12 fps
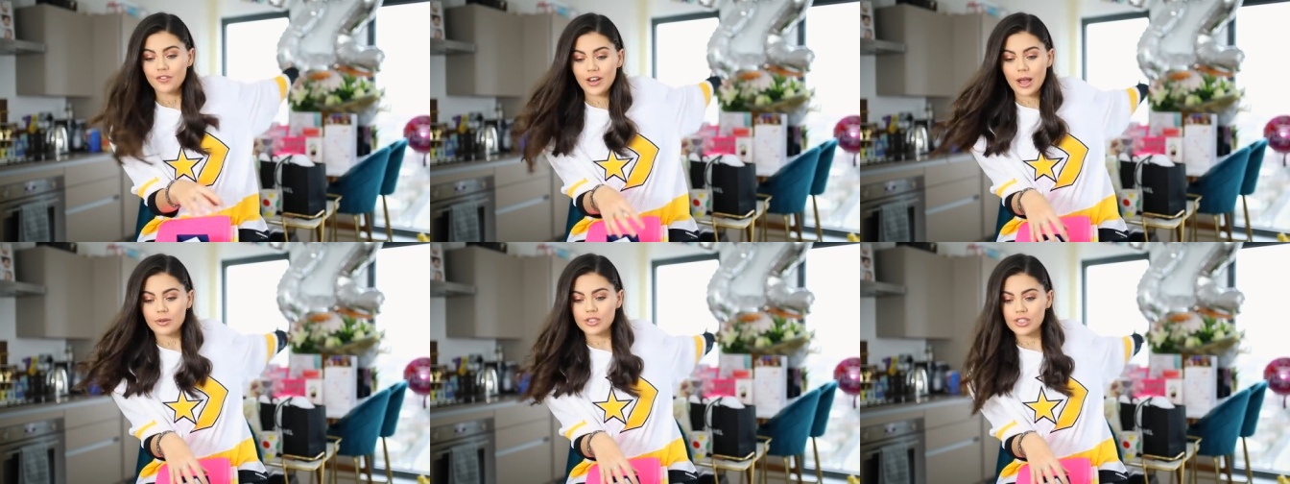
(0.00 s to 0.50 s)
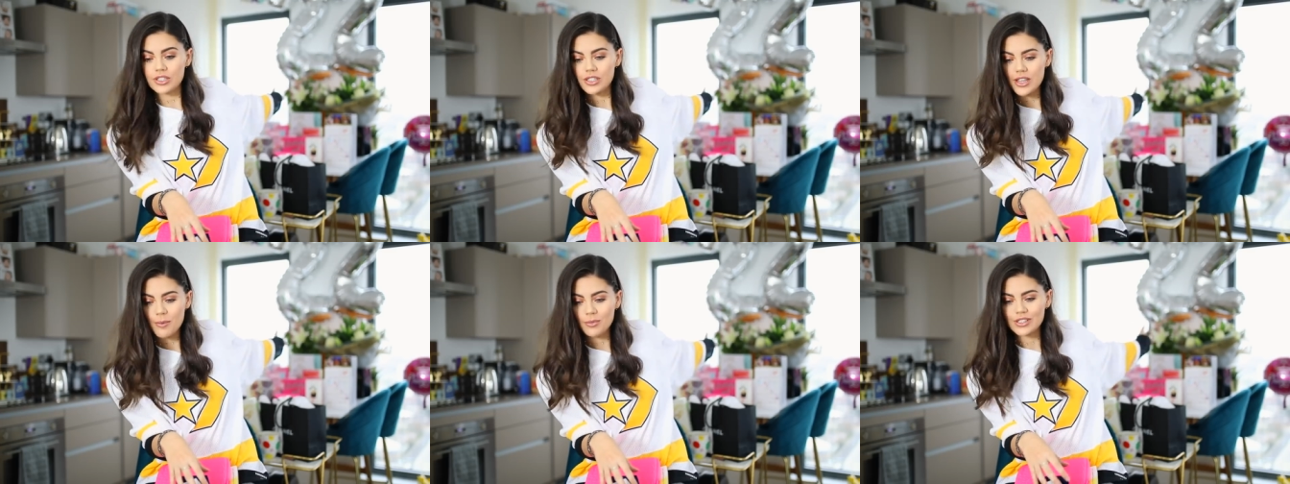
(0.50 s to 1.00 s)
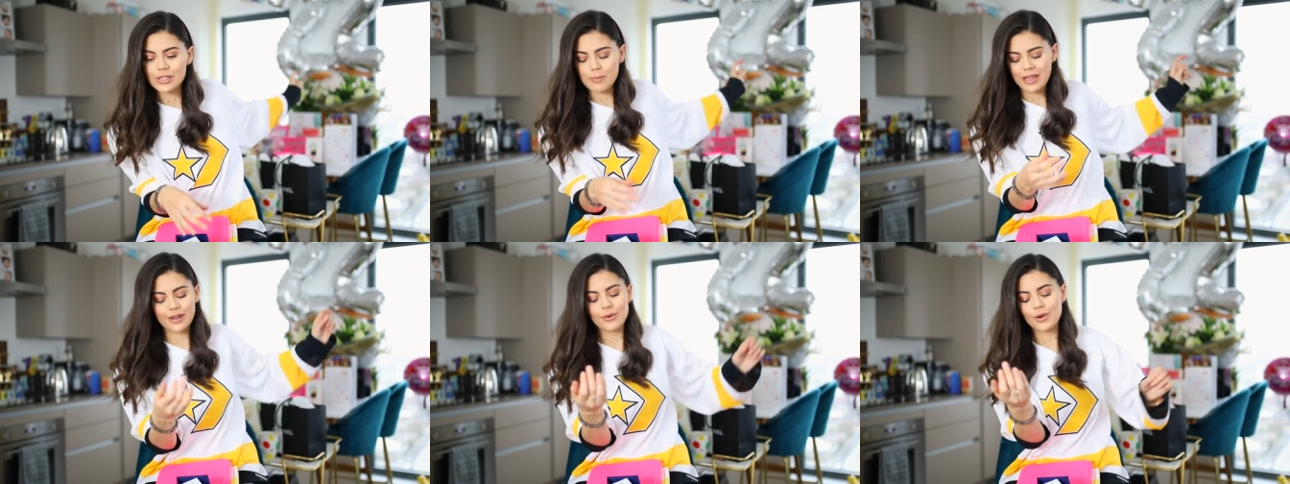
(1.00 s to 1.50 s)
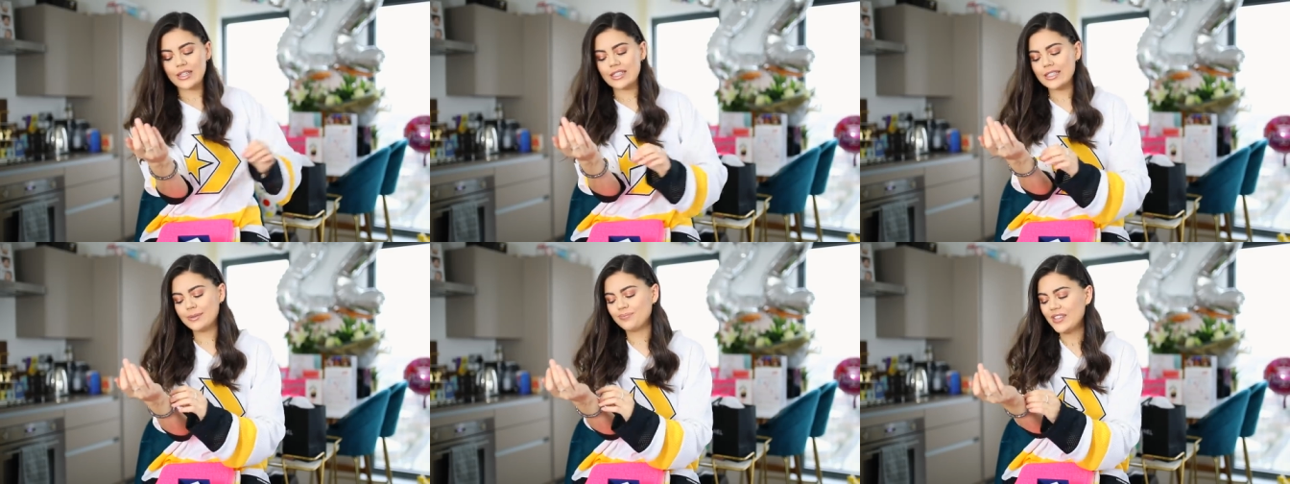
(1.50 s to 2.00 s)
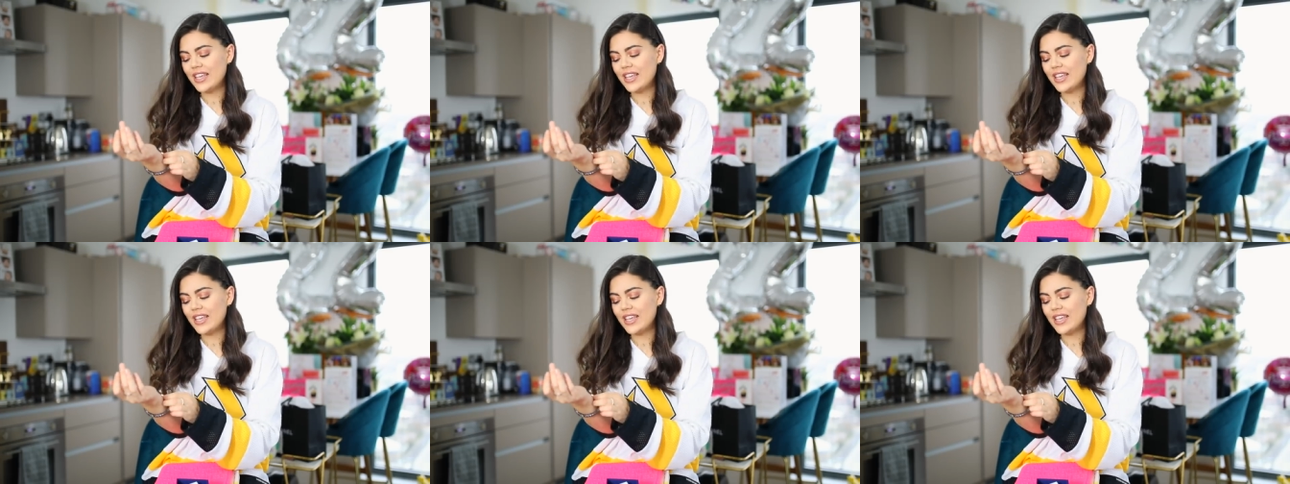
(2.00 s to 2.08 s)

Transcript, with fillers: flowers, just them ones, the pink ones.